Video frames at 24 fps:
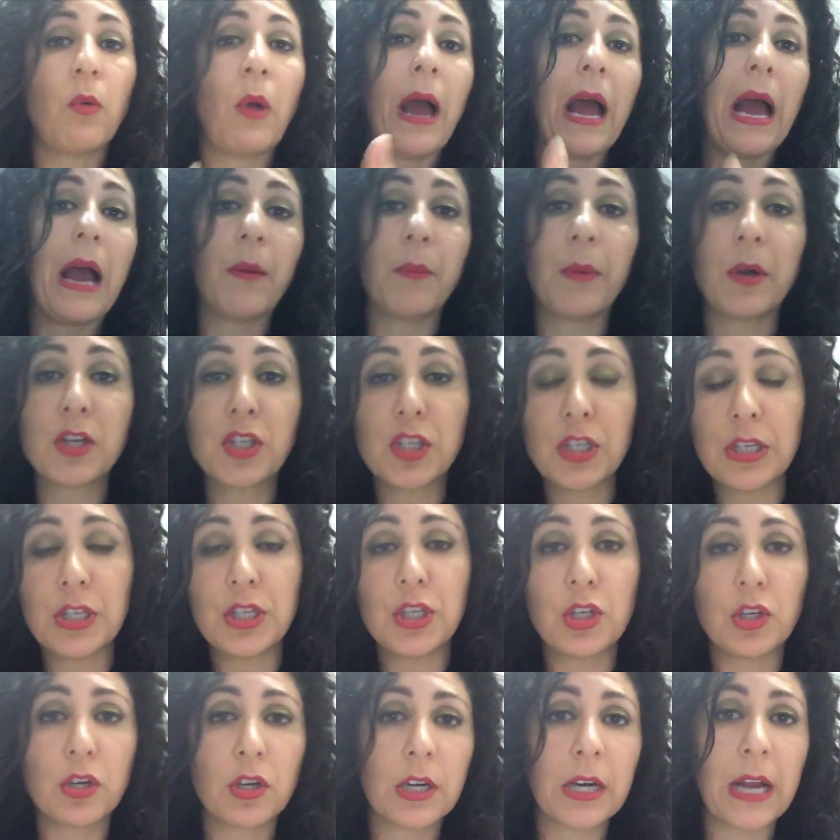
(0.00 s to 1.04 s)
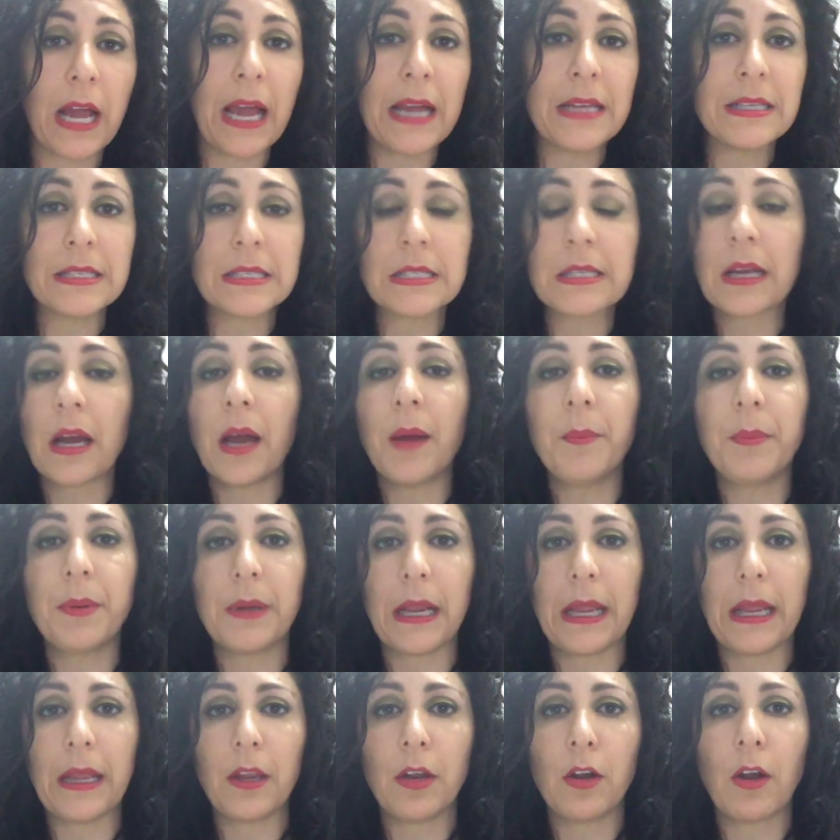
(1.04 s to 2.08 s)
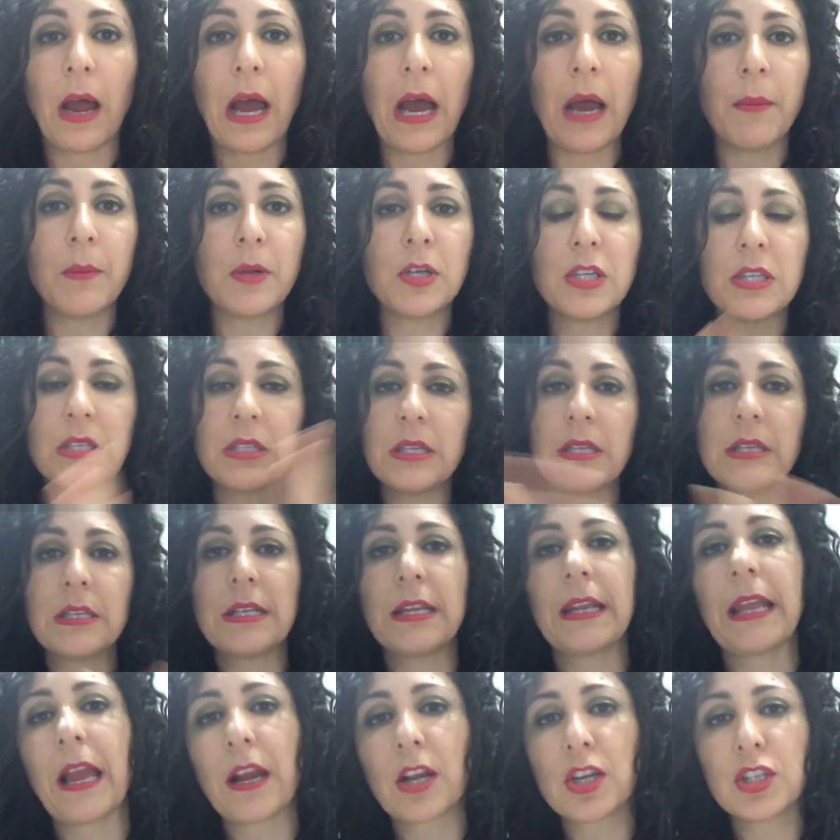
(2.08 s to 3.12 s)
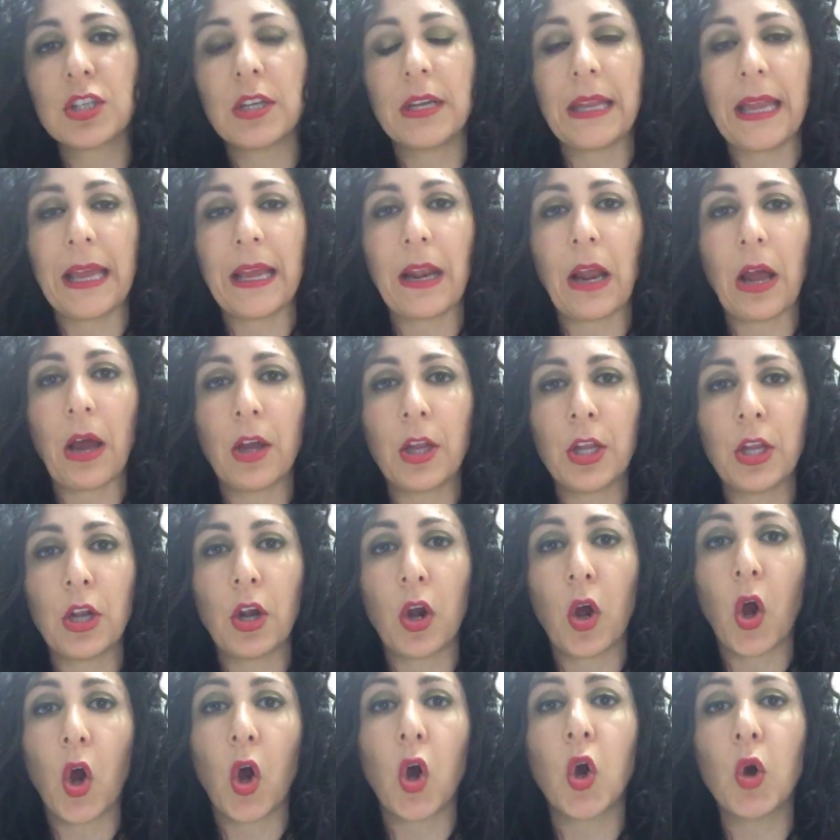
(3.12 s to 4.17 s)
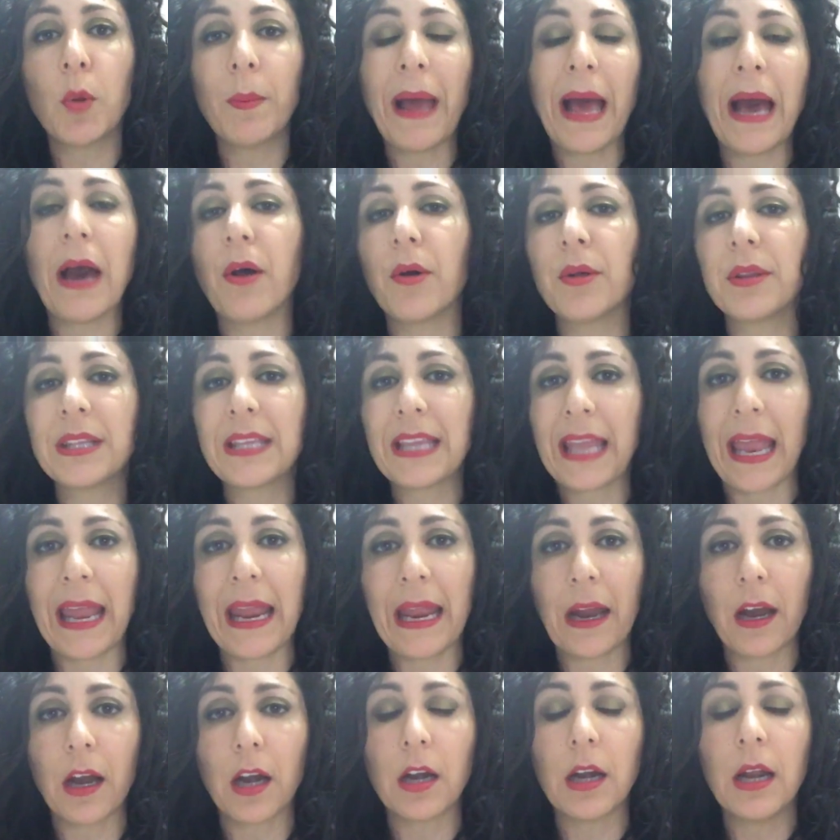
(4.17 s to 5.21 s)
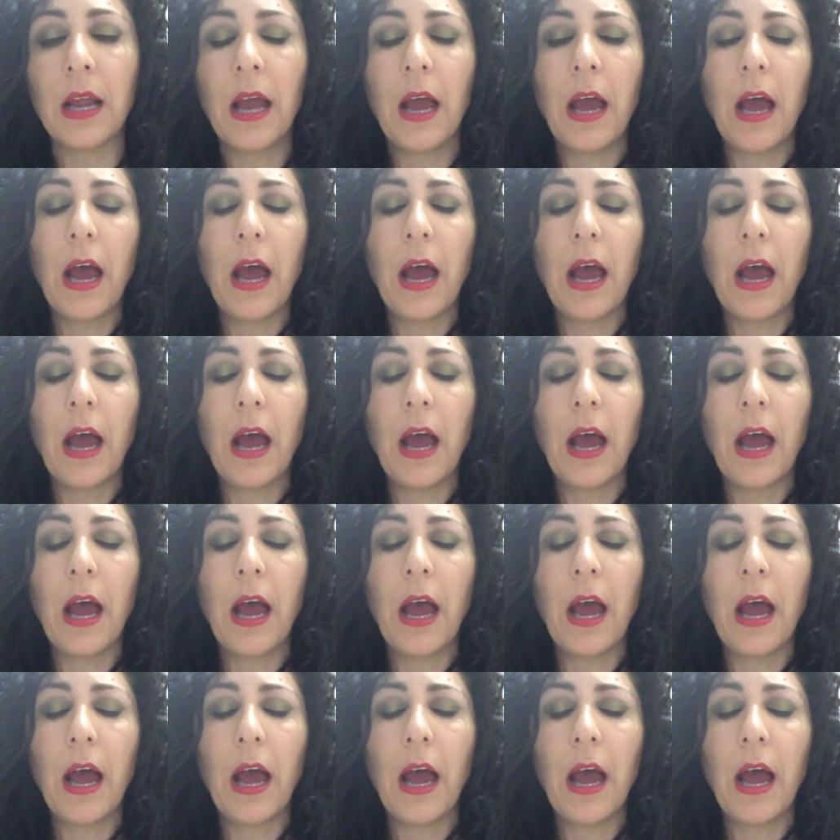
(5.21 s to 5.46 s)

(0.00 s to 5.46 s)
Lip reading: How much is your guys' company? You know, how much is it to actually get, you know, home health care?